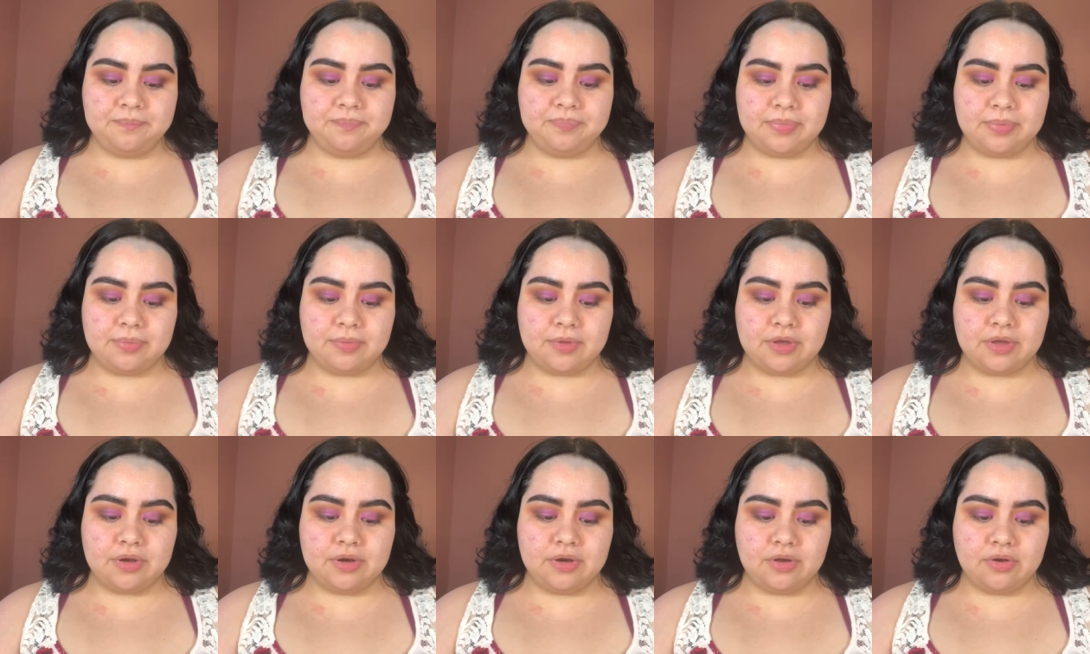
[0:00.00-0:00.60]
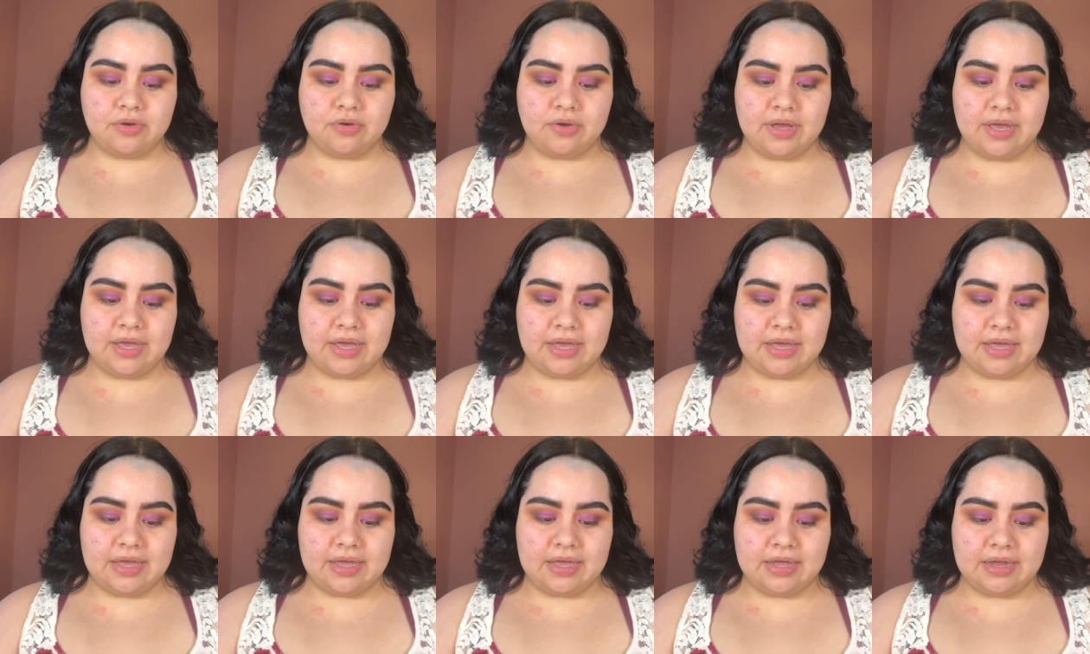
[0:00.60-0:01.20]
I'm gonna go
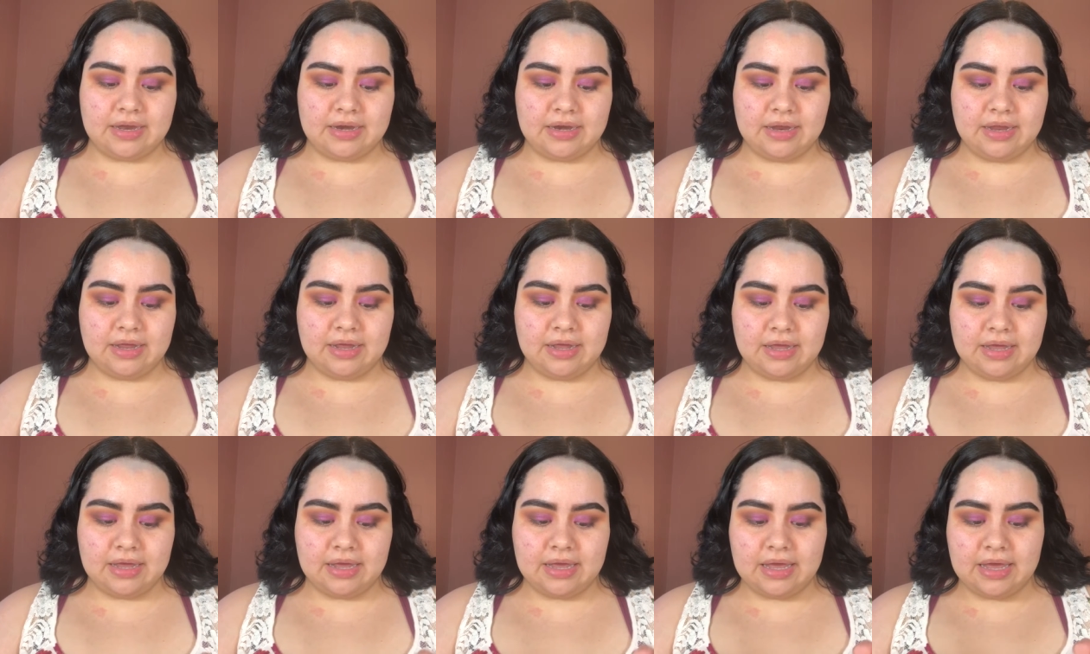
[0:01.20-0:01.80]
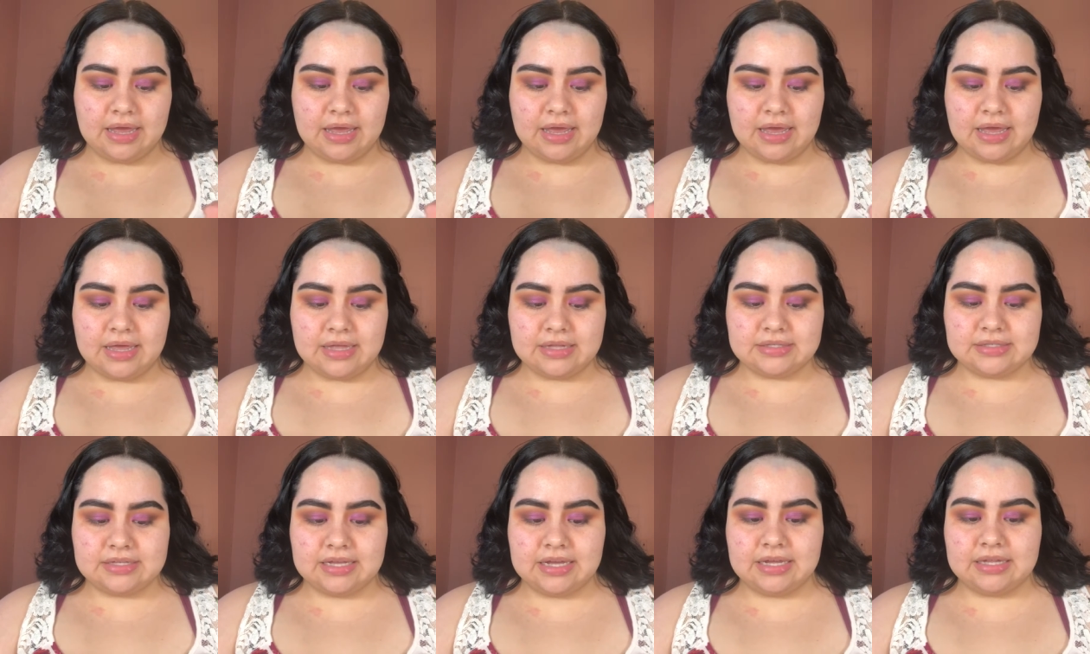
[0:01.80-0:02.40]
ahead,
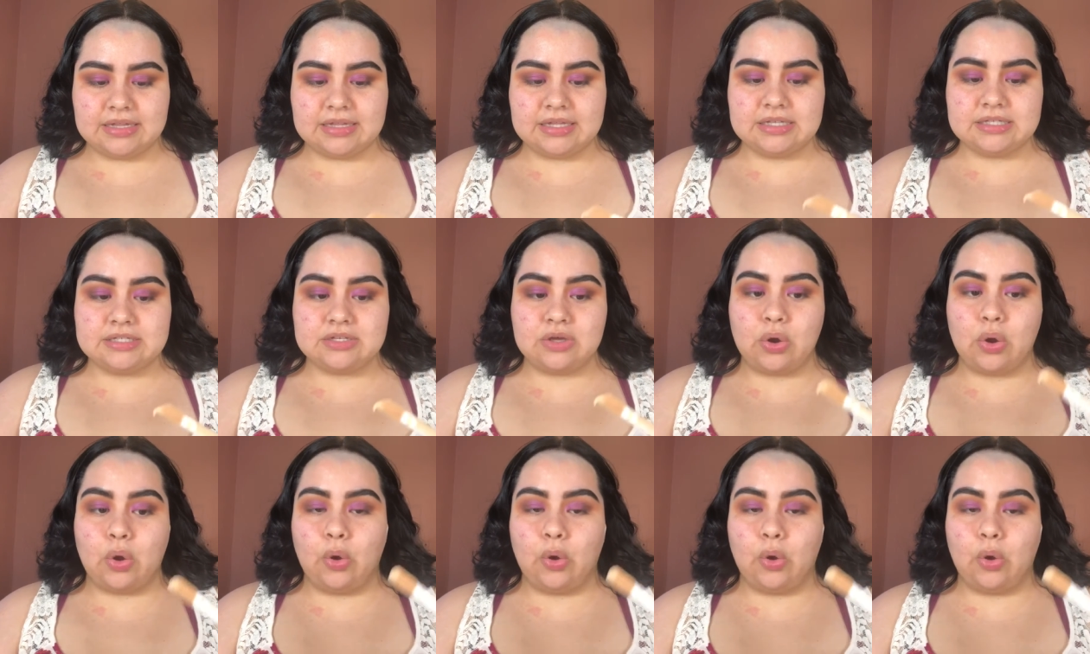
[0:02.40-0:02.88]
take this.